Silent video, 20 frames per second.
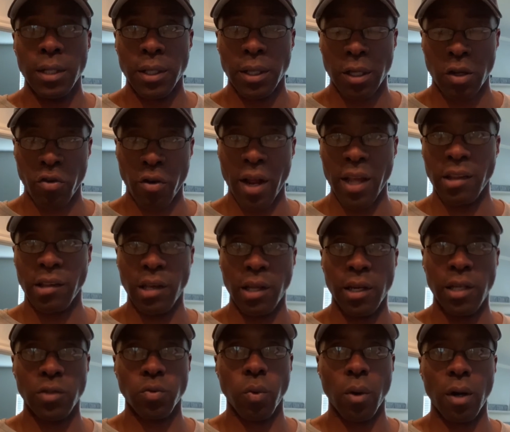creatine
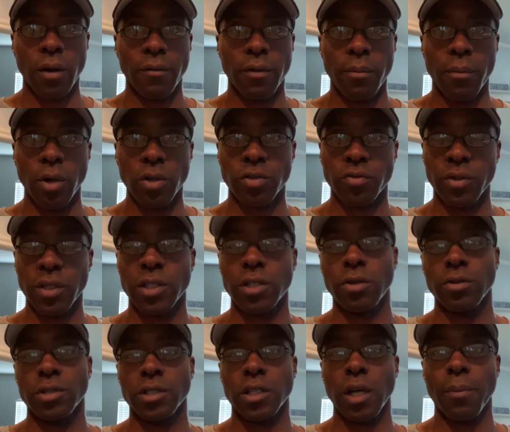is one of the most
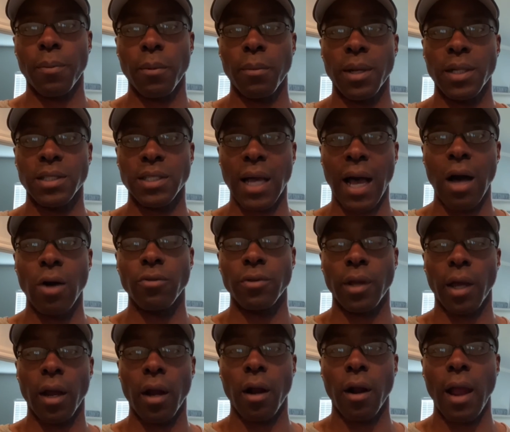researched supplements out
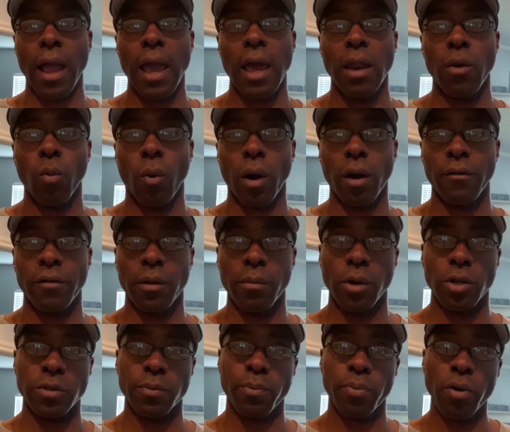there and one of the
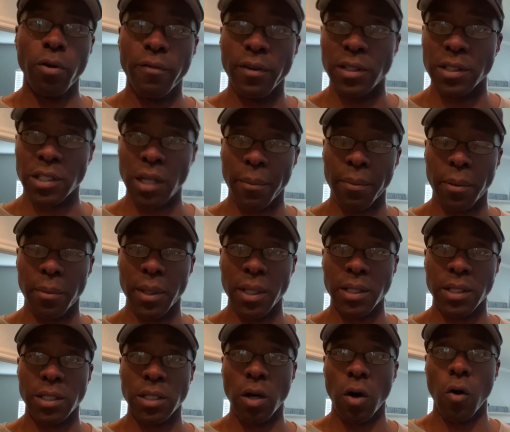most proven
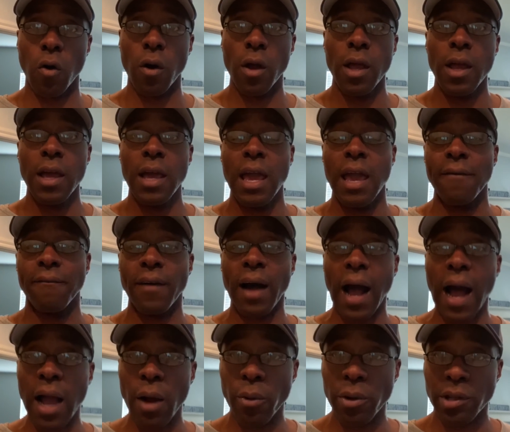supplements. So if
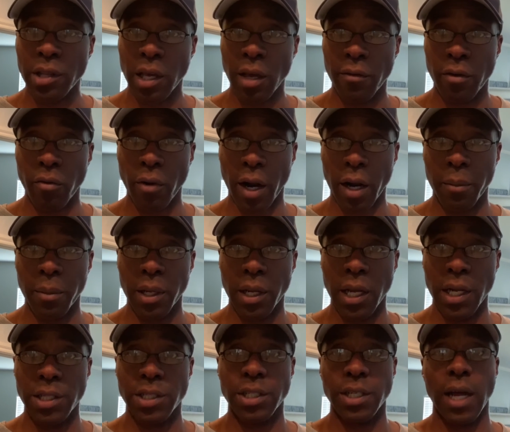I were to give a
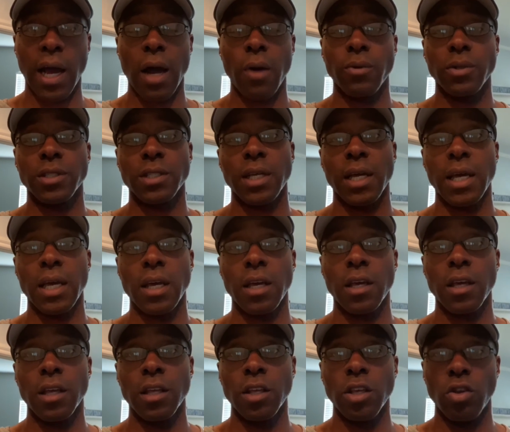recommendation, I would say
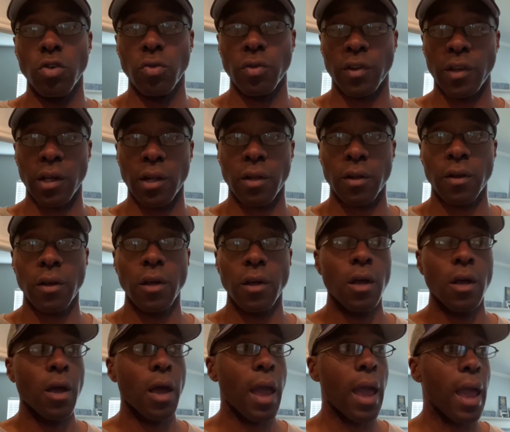use it.
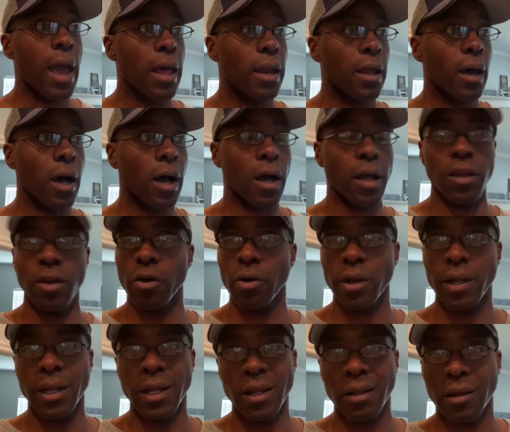And uh, you
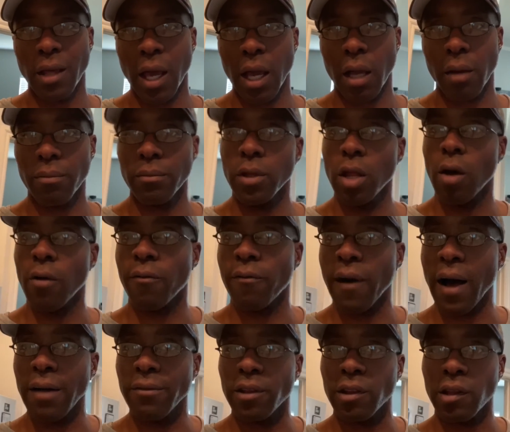only need to take, you know,
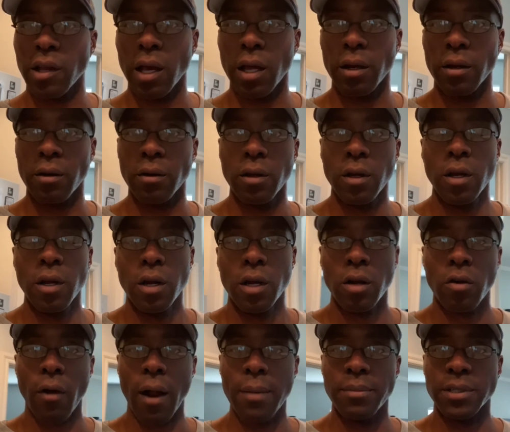five to 10
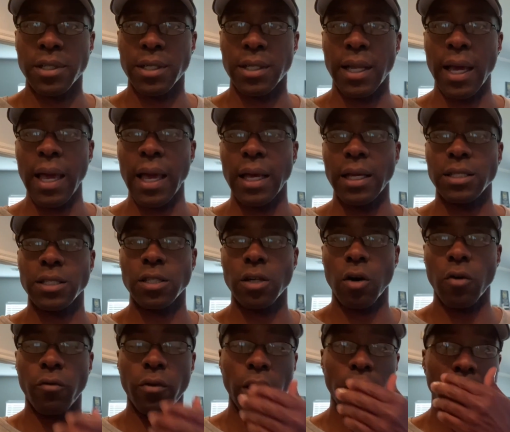grams a day.
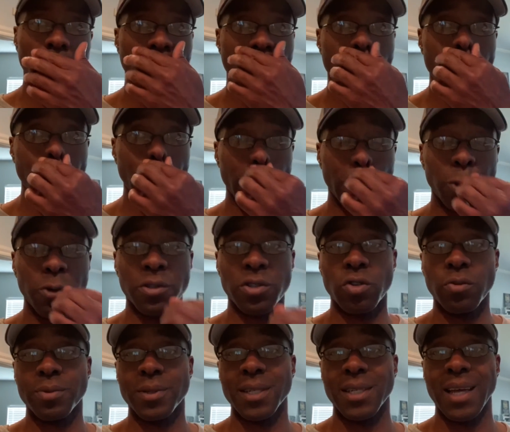So really one to two
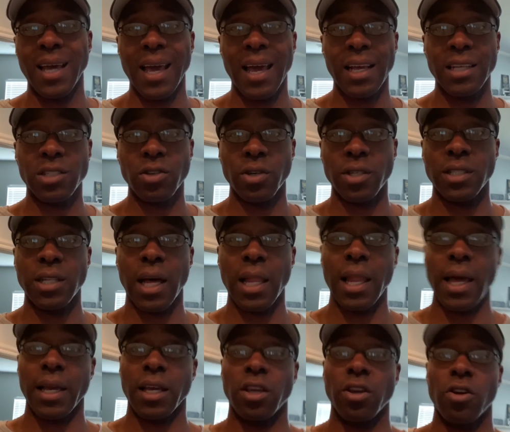scoops a day. So it's not
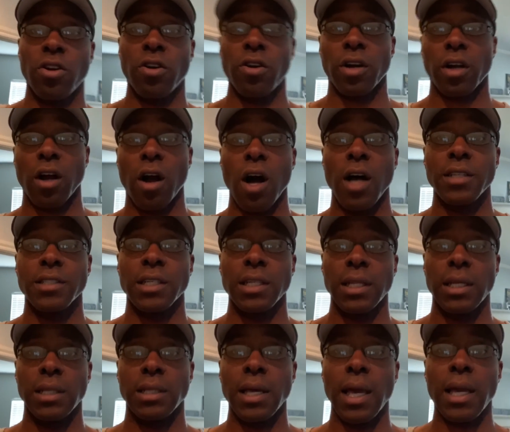like you're
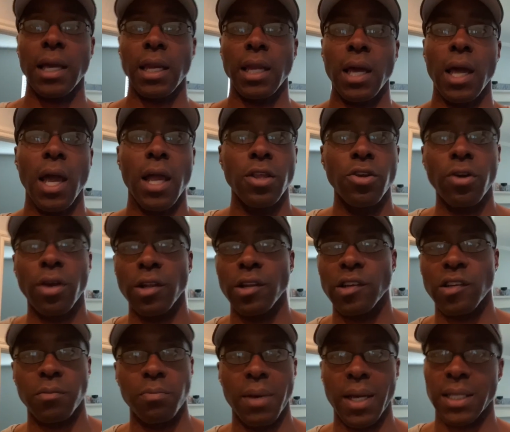constantly taking it and you can
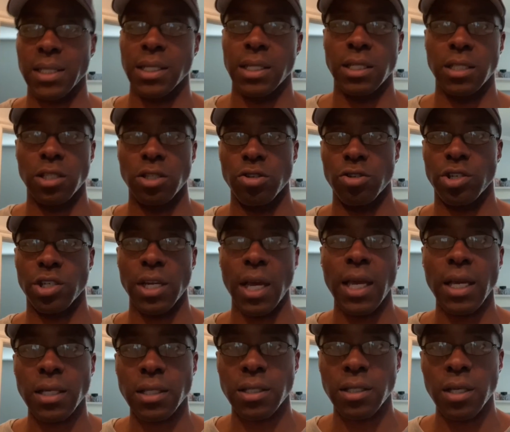just mix it into your
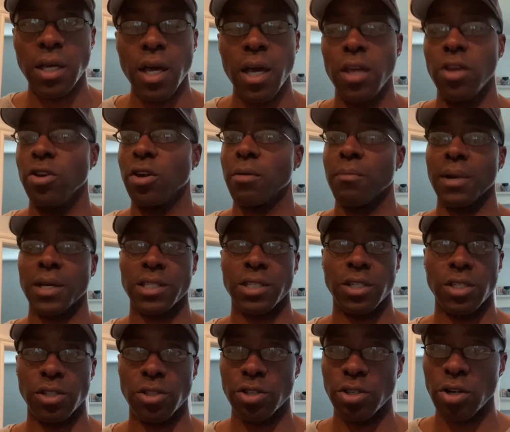shakes. You can mix it
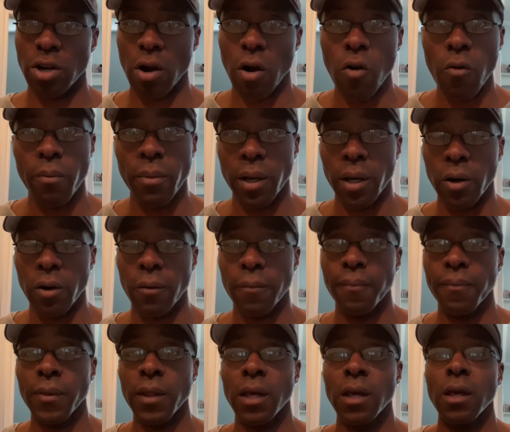into your oatmeal.
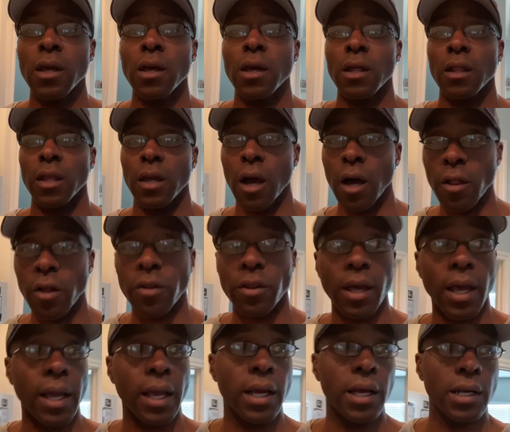The other
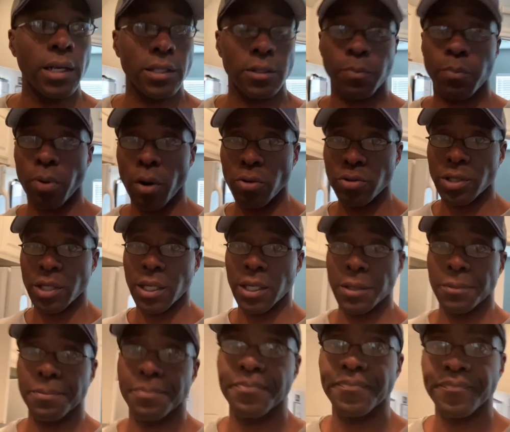thing is protein